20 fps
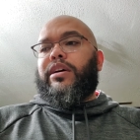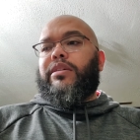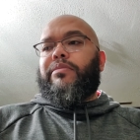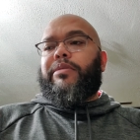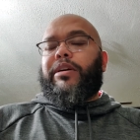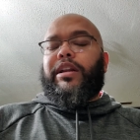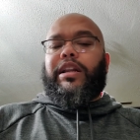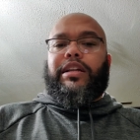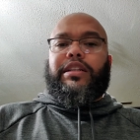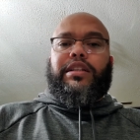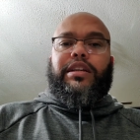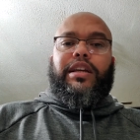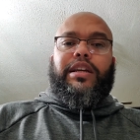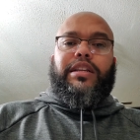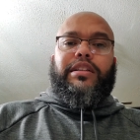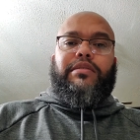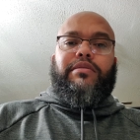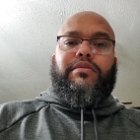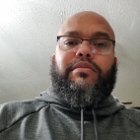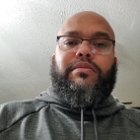I'd like to
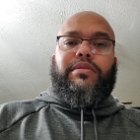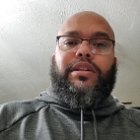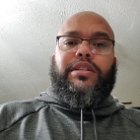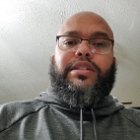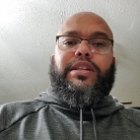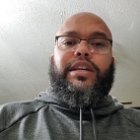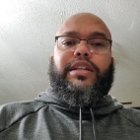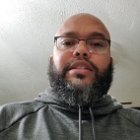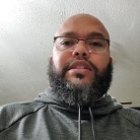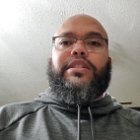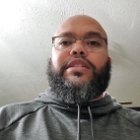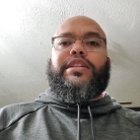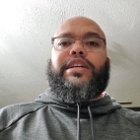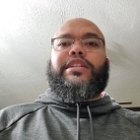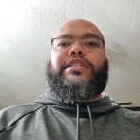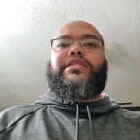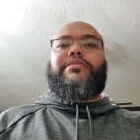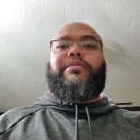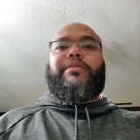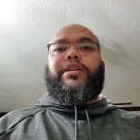get a chance to
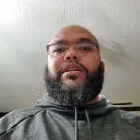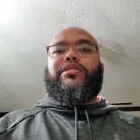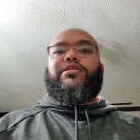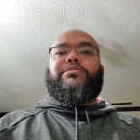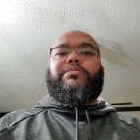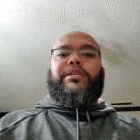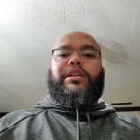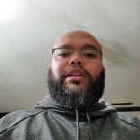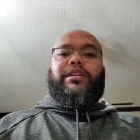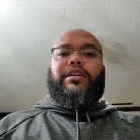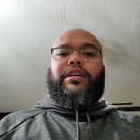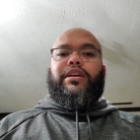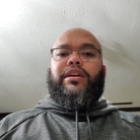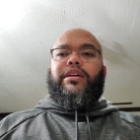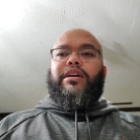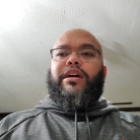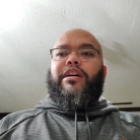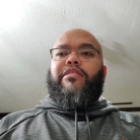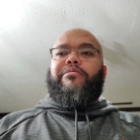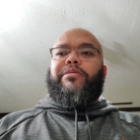test some of those. But
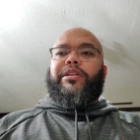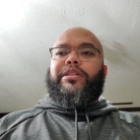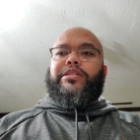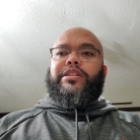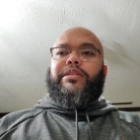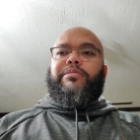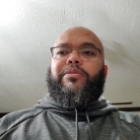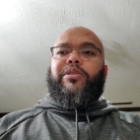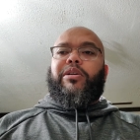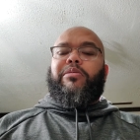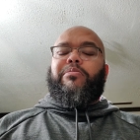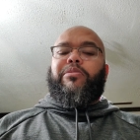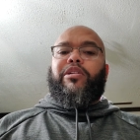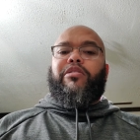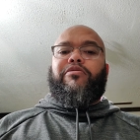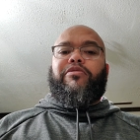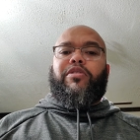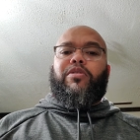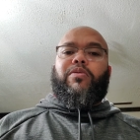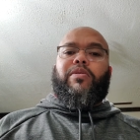I've been Team
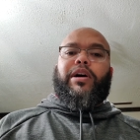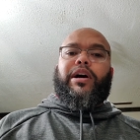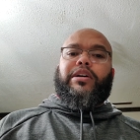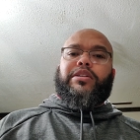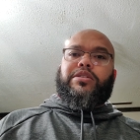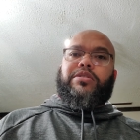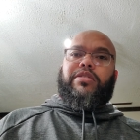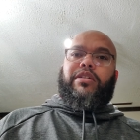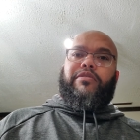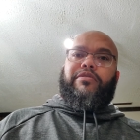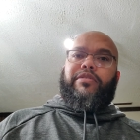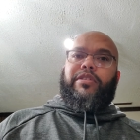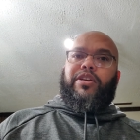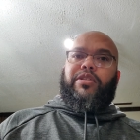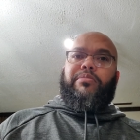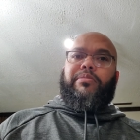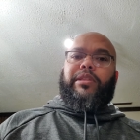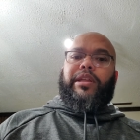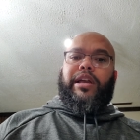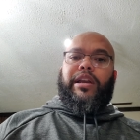Grimberg for a while, so I've
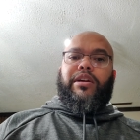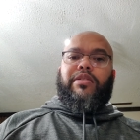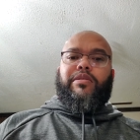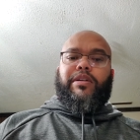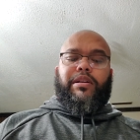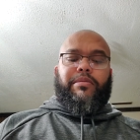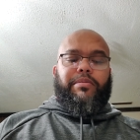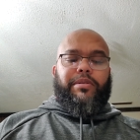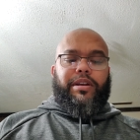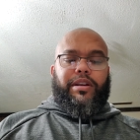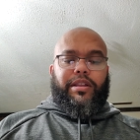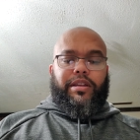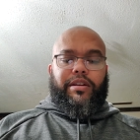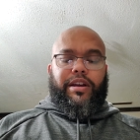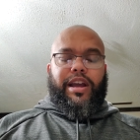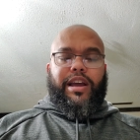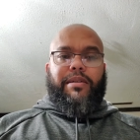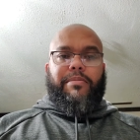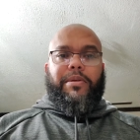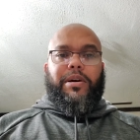accumulated quite a bit of their
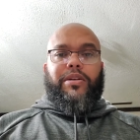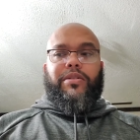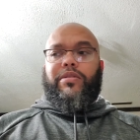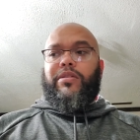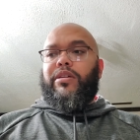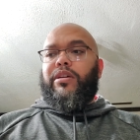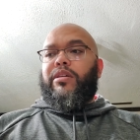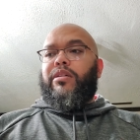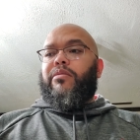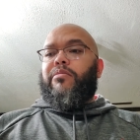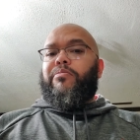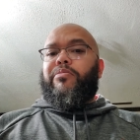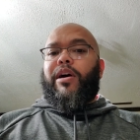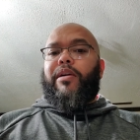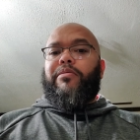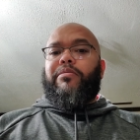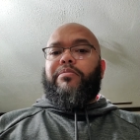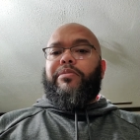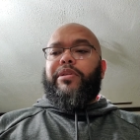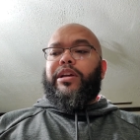ammo.
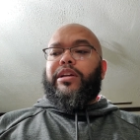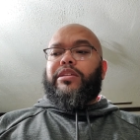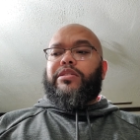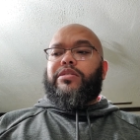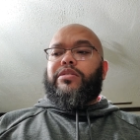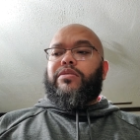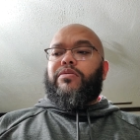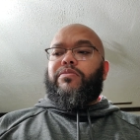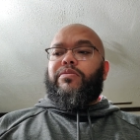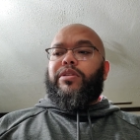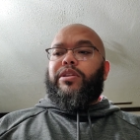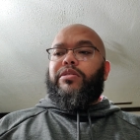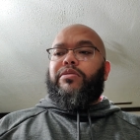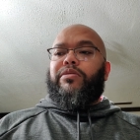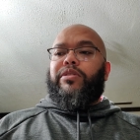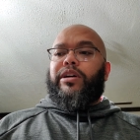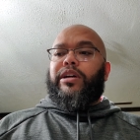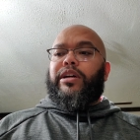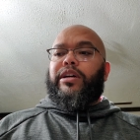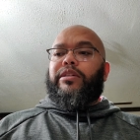Problem is, when
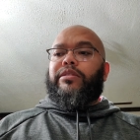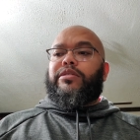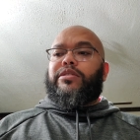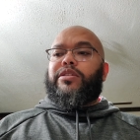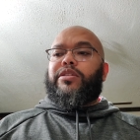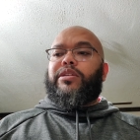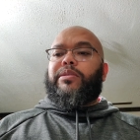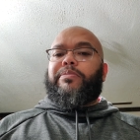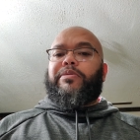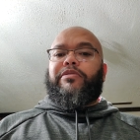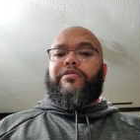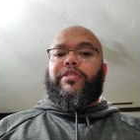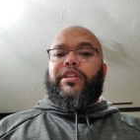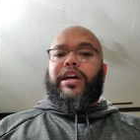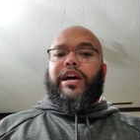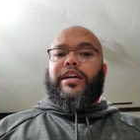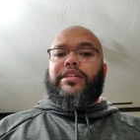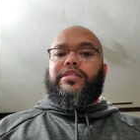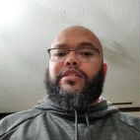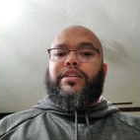you turn up the
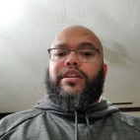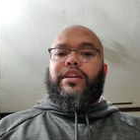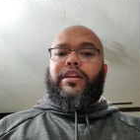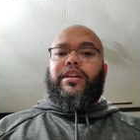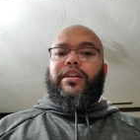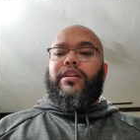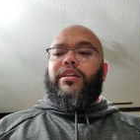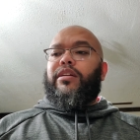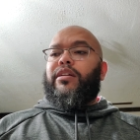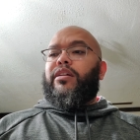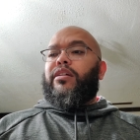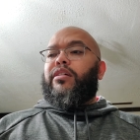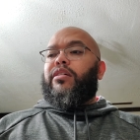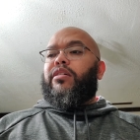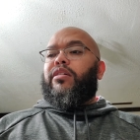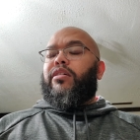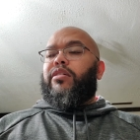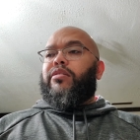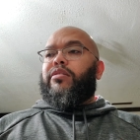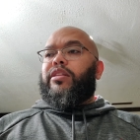velocity
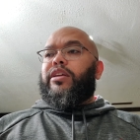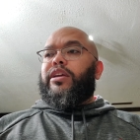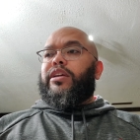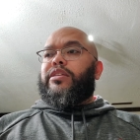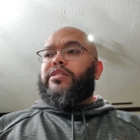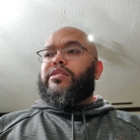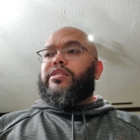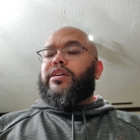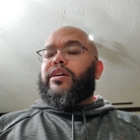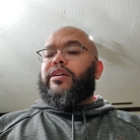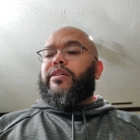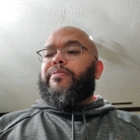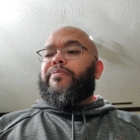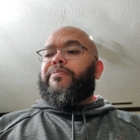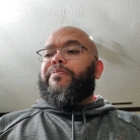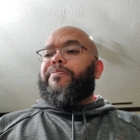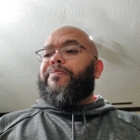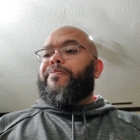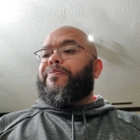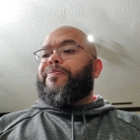on these
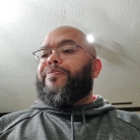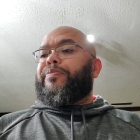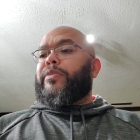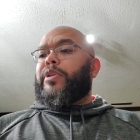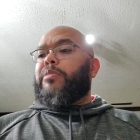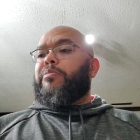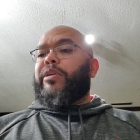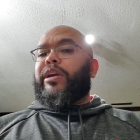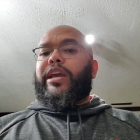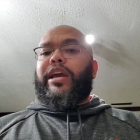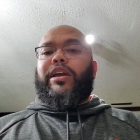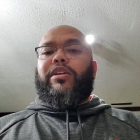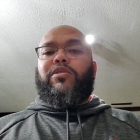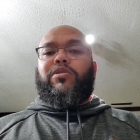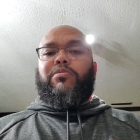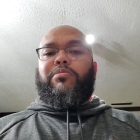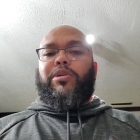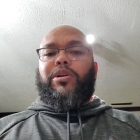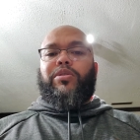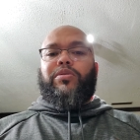
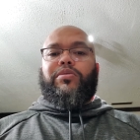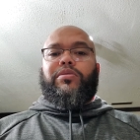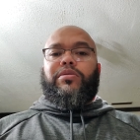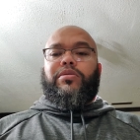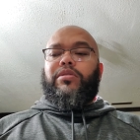mechanical bolt